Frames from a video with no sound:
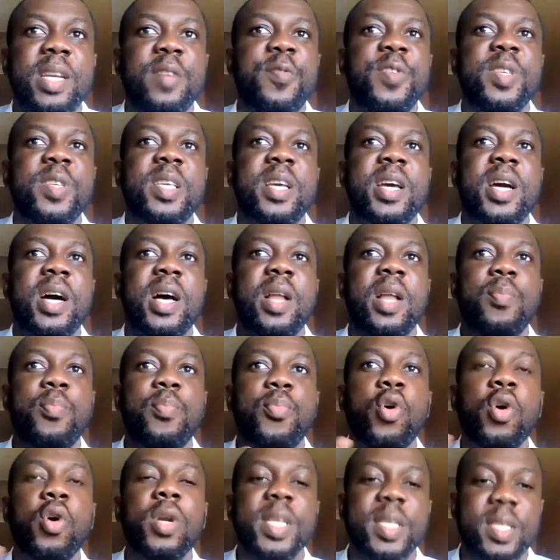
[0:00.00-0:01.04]
the fiscal
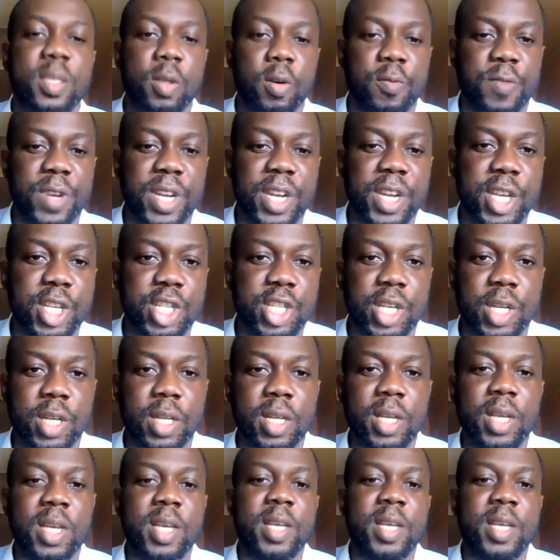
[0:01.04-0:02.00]
policy of a nation